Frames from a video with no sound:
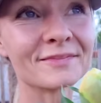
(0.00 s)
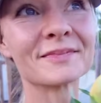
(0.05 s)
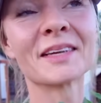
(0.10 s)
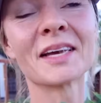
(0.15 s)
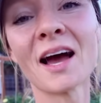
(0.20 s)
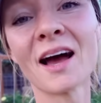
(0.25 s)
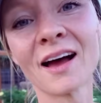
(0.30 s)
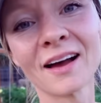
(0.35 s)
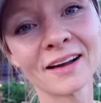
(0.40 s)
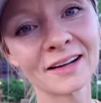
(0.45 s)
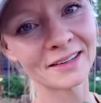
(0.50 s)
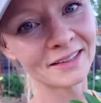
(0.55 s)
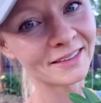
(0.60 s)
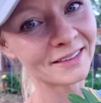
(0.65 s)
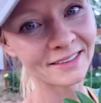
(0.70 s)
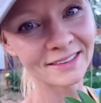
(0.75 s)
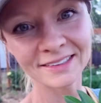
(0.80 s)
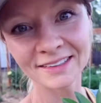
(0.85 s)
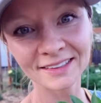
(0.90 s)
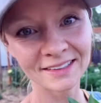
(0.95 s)

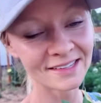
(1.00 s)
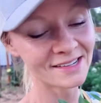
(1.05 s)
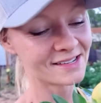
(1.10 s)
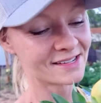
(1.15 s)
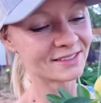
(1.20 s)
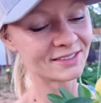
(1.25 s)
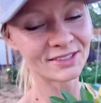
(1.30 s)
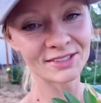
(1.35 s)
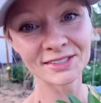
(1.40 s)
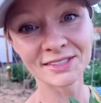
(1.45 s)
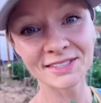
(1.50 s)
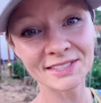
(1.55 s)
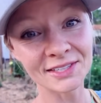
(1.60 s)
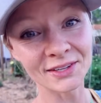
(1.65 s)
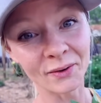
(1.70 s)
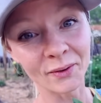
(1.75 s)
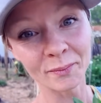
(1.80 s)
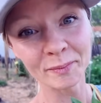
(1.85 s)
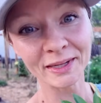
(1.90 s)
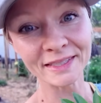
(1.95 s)
Oh, just
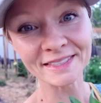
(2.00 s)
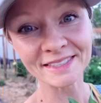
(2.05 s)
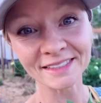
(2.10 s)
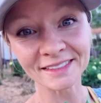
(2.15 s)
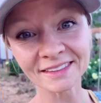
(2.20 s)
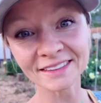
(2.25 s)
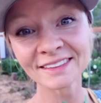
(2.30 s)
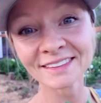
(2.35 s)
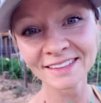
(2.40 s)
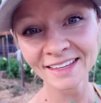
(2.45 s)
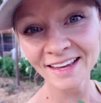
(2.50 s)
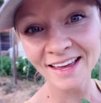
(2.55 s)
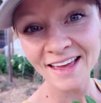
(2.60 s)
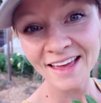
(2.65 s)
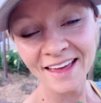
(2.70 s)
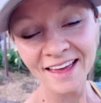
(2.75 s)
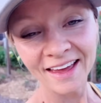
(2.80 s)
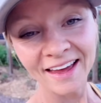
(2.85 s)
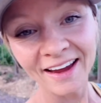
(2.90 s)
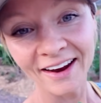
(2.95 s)
so amazing.
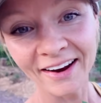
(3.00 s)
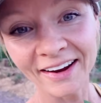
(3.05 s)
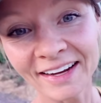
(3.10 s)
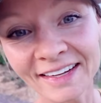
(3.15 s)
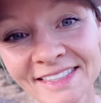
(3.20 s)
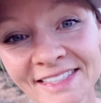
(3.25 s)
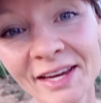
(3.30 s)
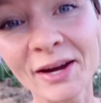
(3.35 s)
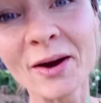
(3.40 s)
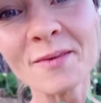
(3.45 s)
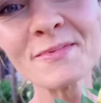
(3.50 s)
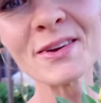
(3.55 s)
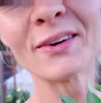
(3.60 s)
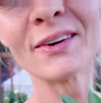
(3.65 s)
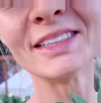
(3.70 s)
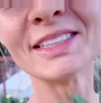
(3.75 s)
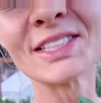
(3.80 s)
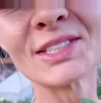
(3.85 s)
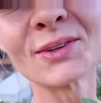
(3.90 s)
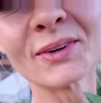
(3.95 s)
All right guys, I hope you
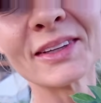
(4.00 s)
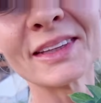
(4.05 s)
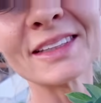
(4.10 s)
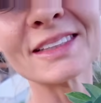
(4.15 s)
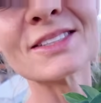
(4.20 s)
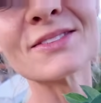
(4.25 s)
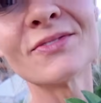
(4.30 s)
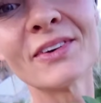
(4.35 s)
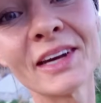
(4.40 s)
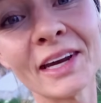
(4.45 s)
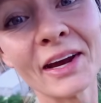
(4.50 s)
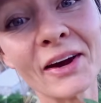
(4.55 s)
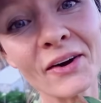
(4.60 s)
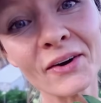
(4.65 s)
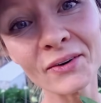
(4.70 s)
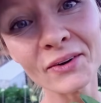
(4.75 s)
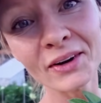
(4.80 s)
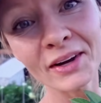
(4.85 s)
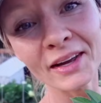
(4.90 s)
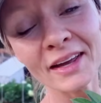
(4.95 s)
enjoyed this
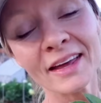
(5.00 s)
video.